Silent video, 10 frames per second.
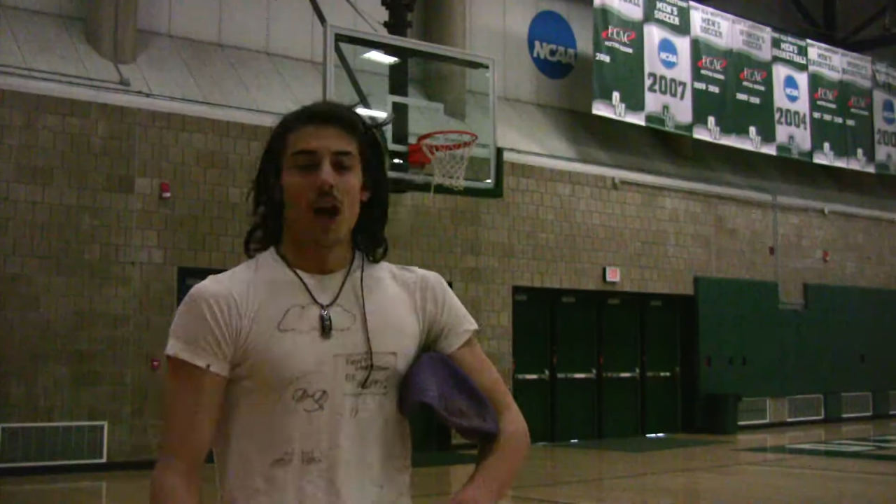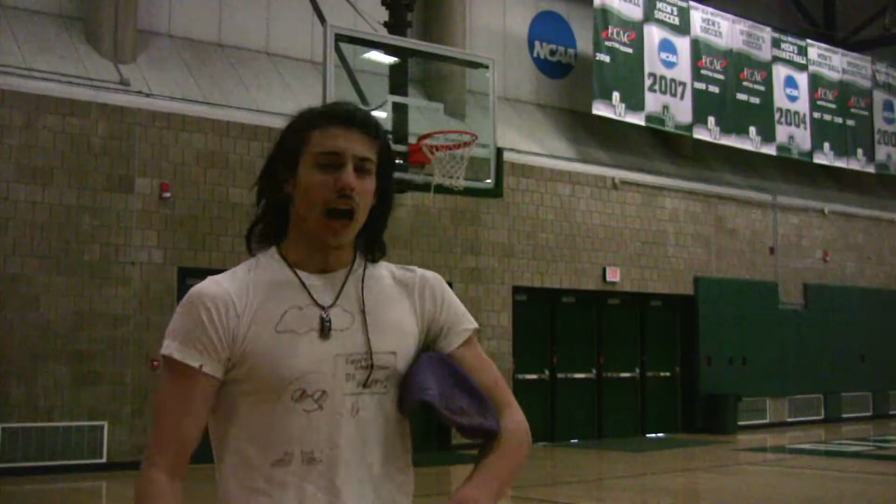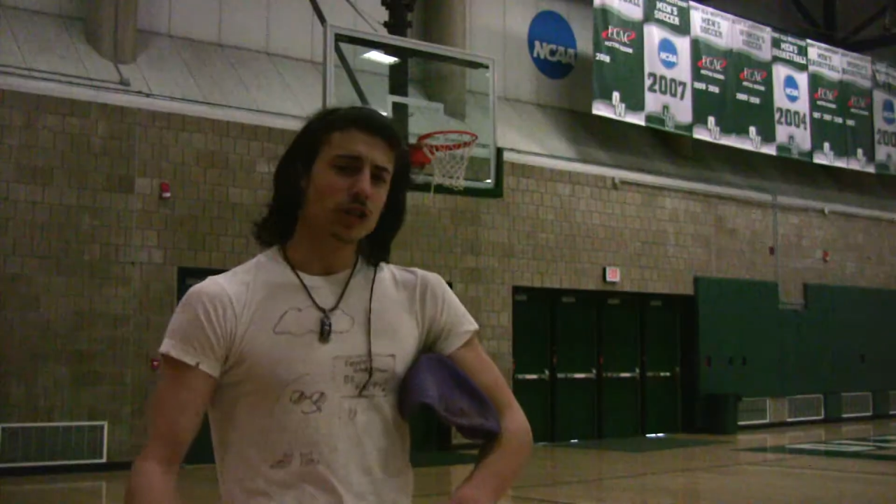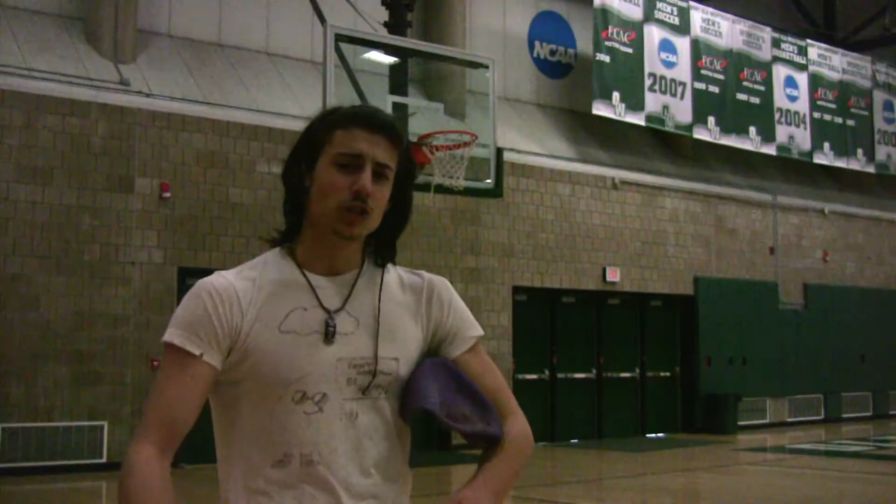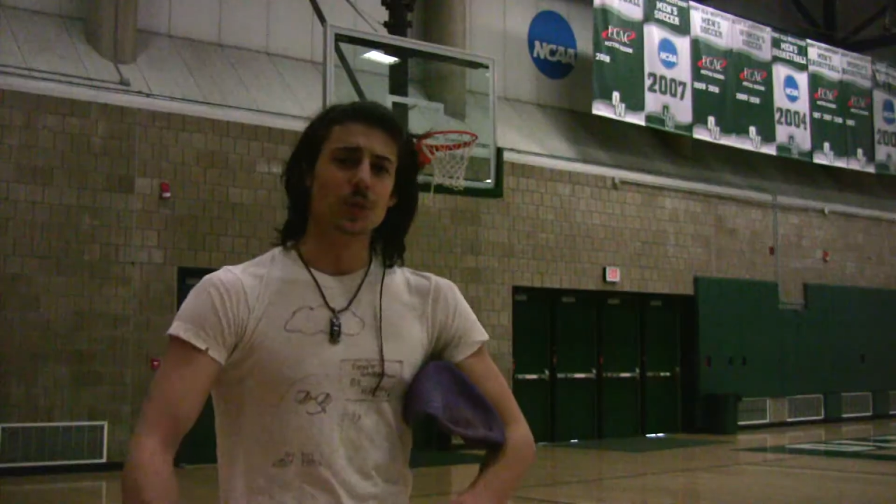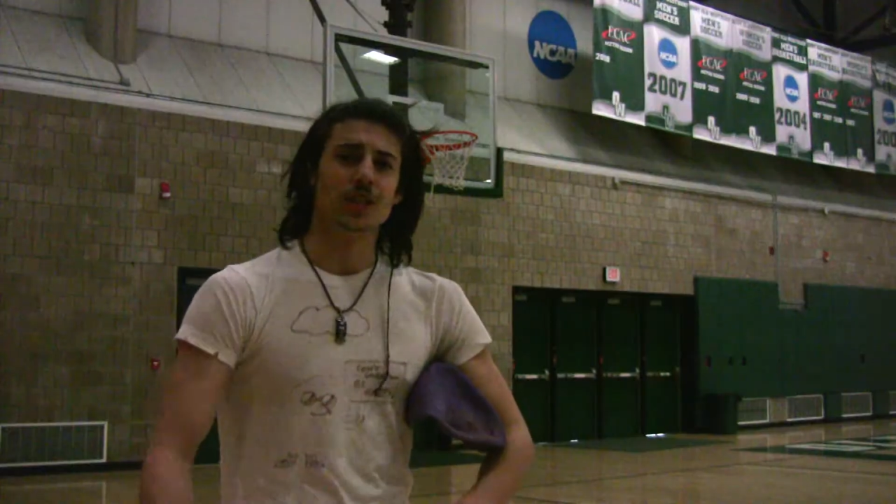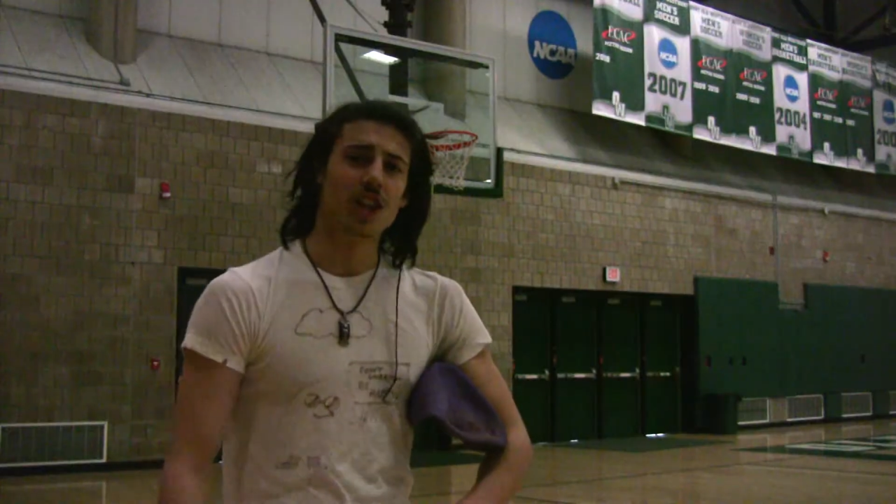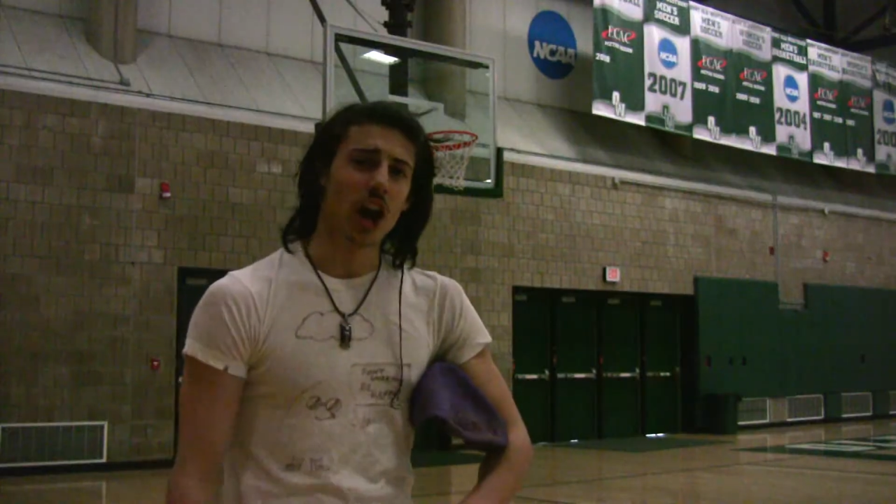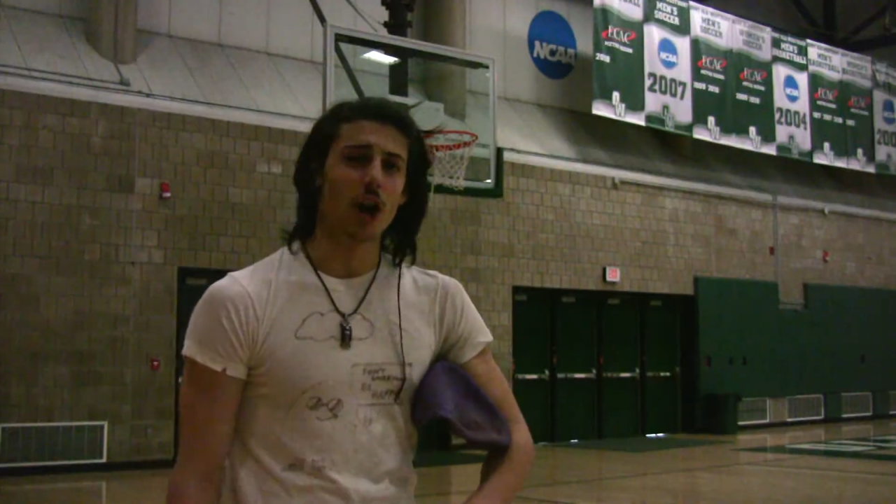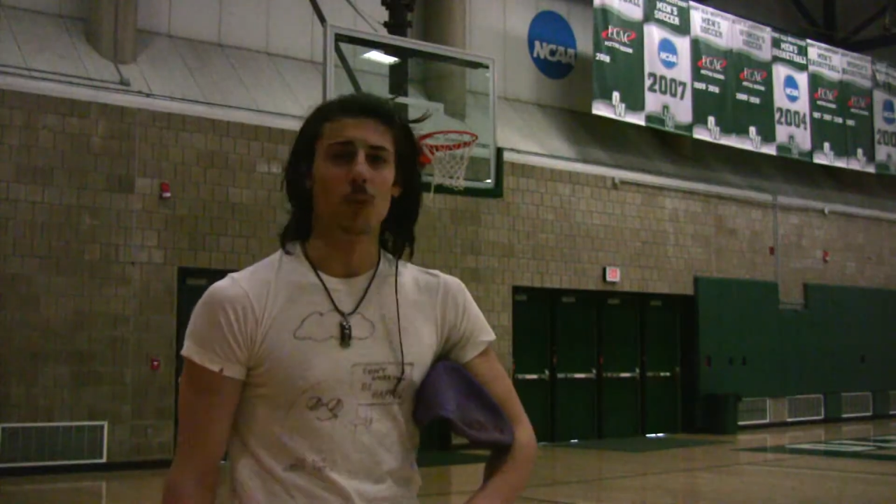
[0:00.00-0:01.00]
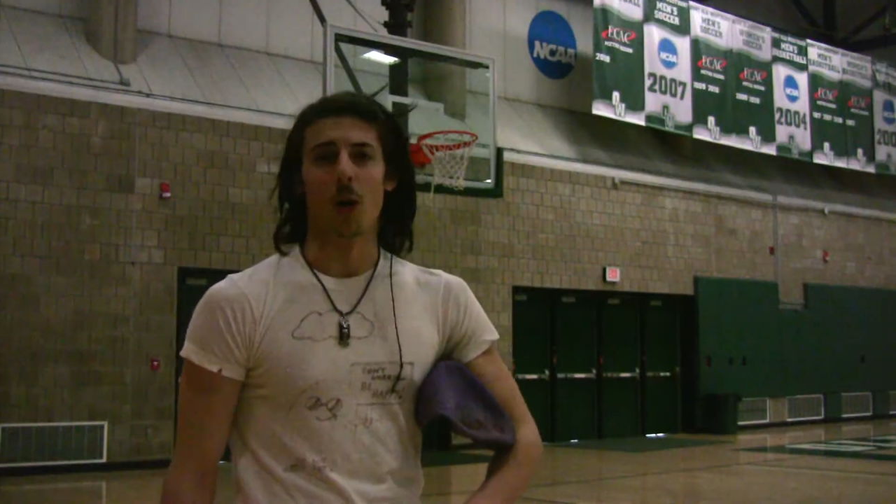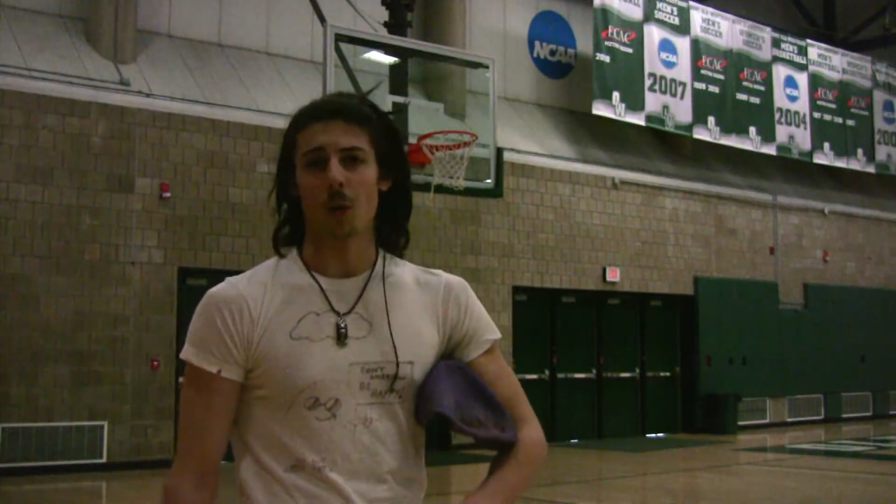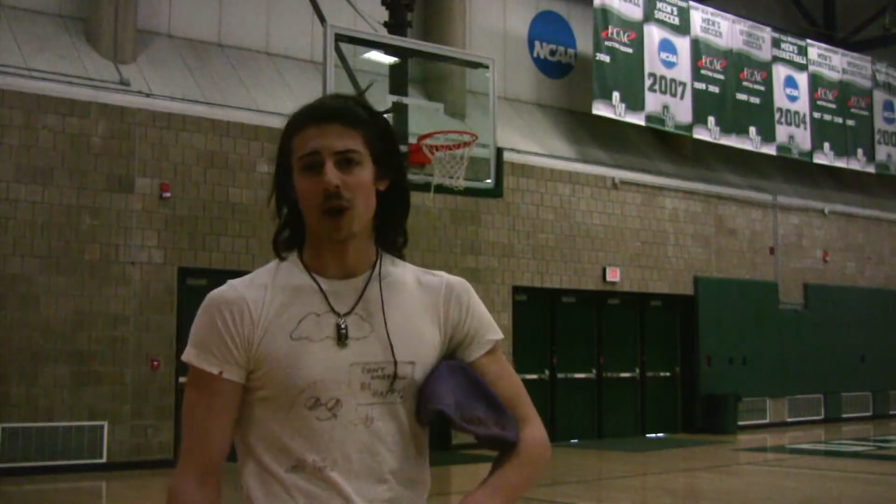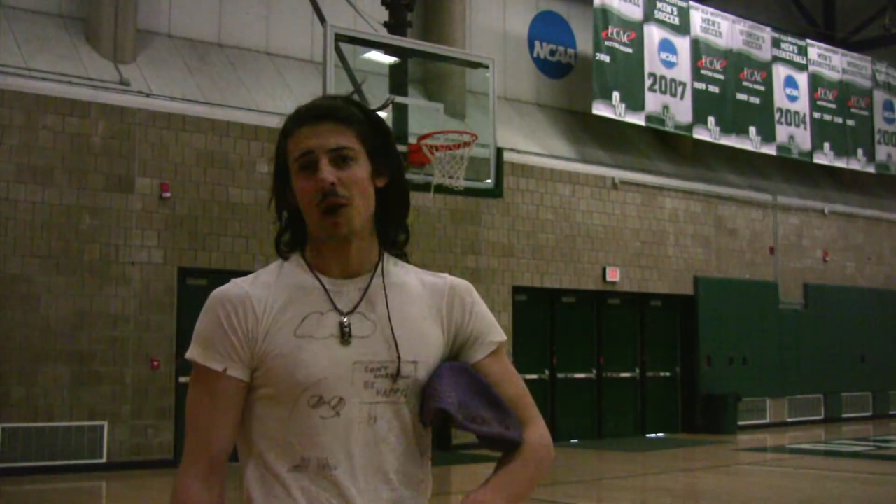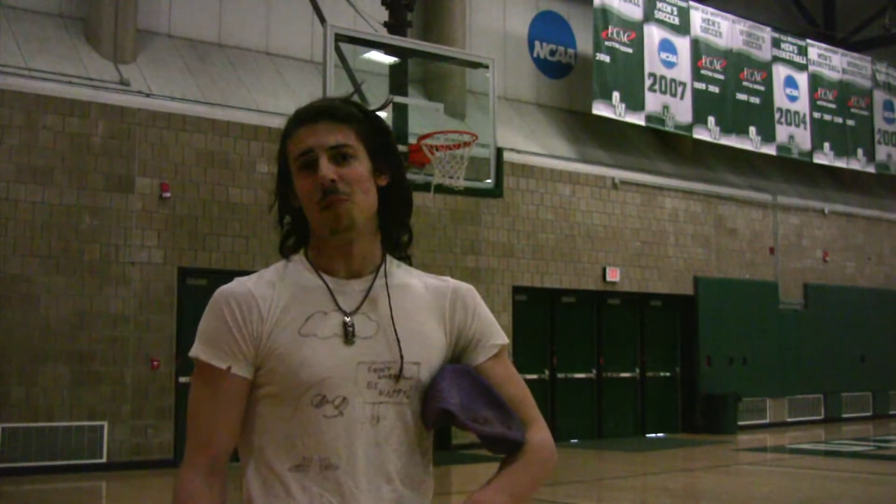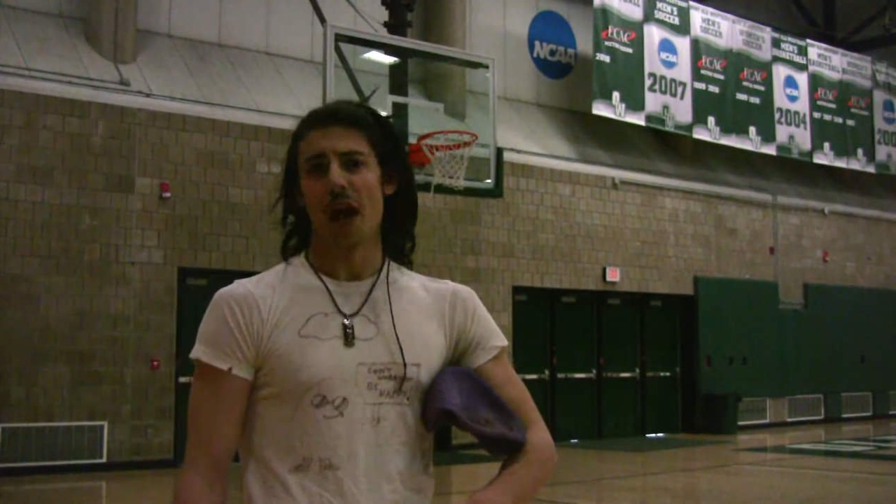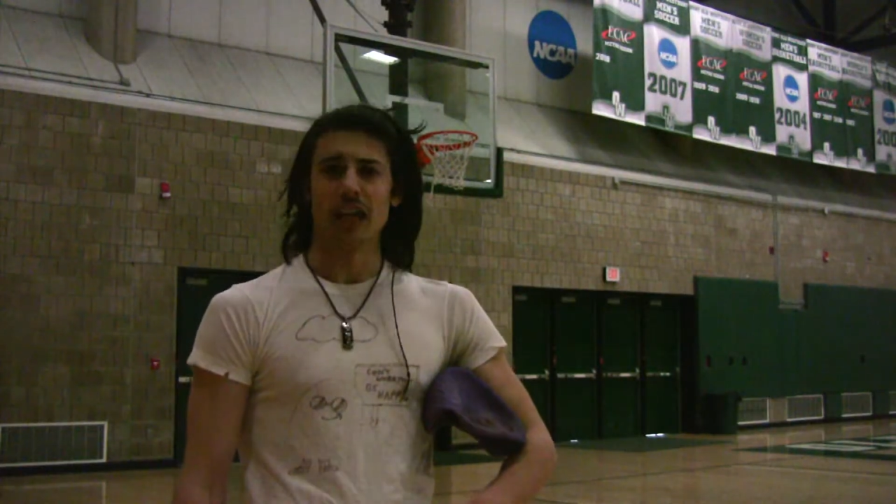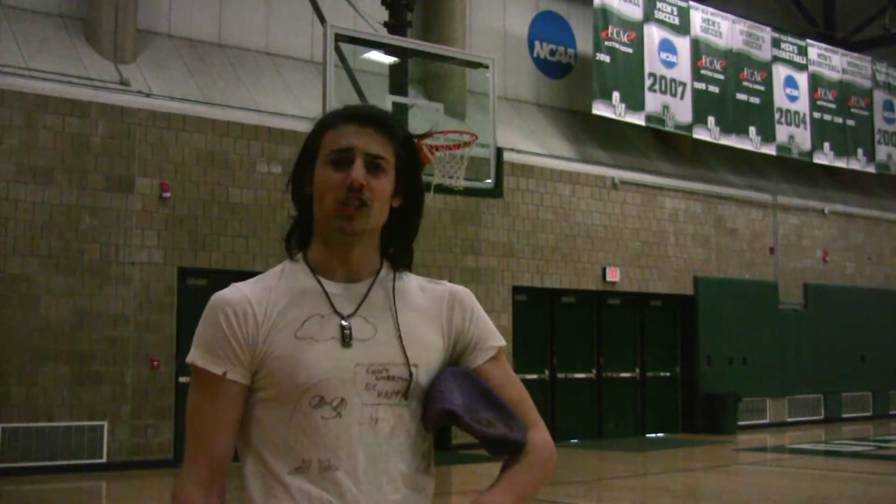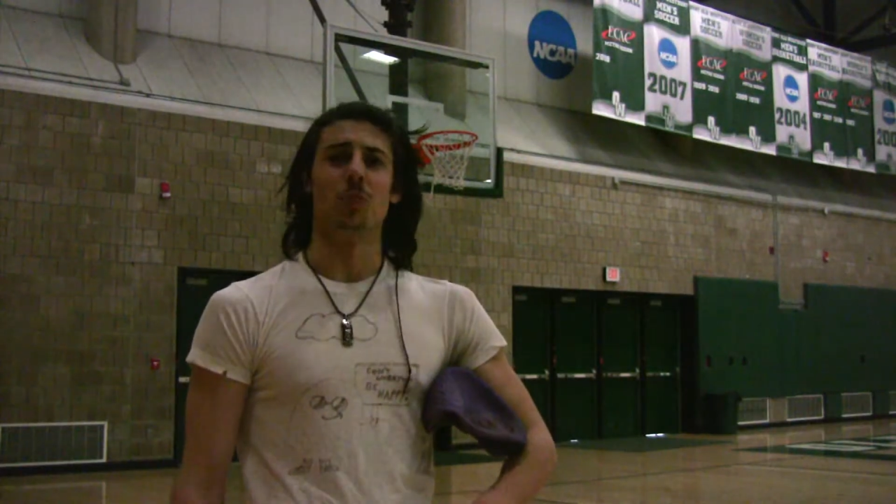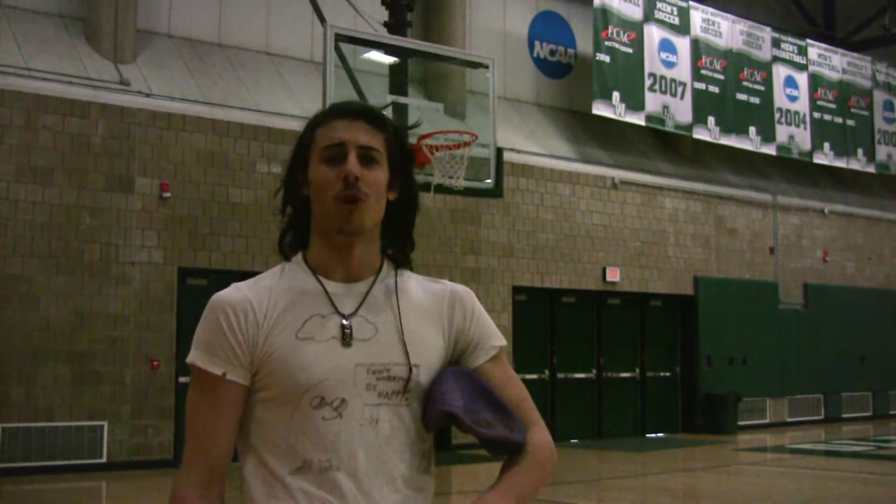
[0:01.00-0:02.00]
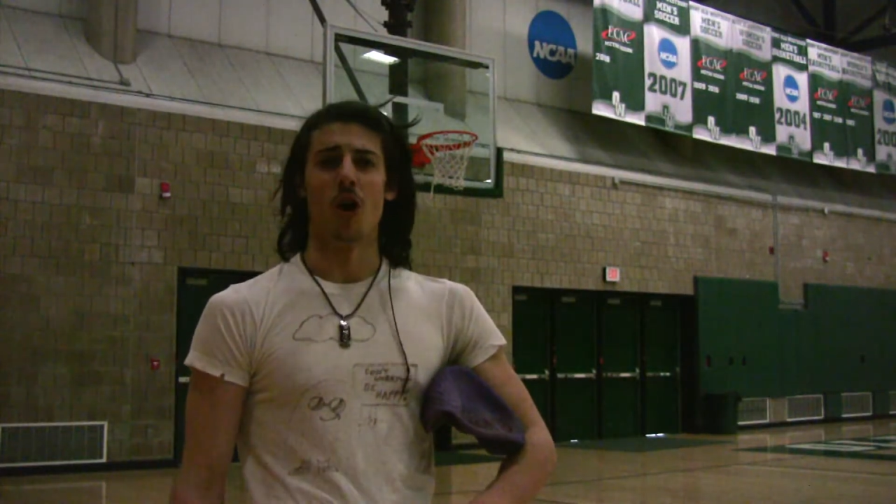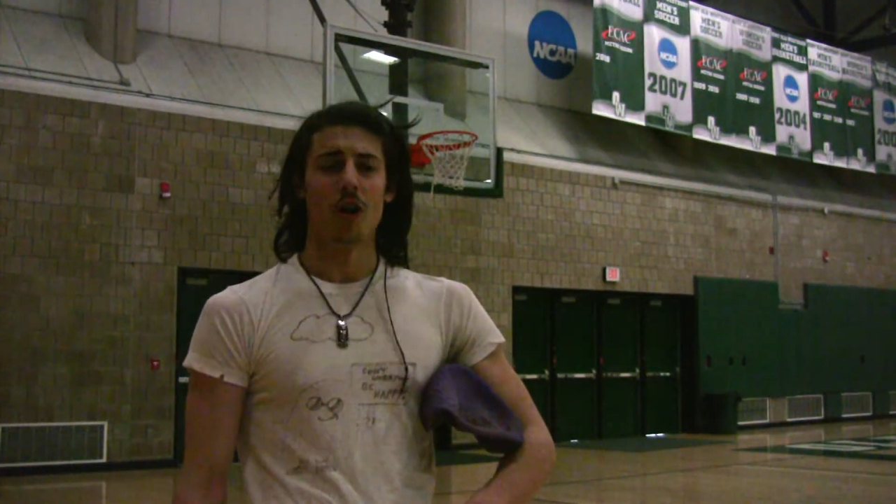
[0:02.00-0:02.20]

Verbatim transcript: I used to be terrible at playing basketball.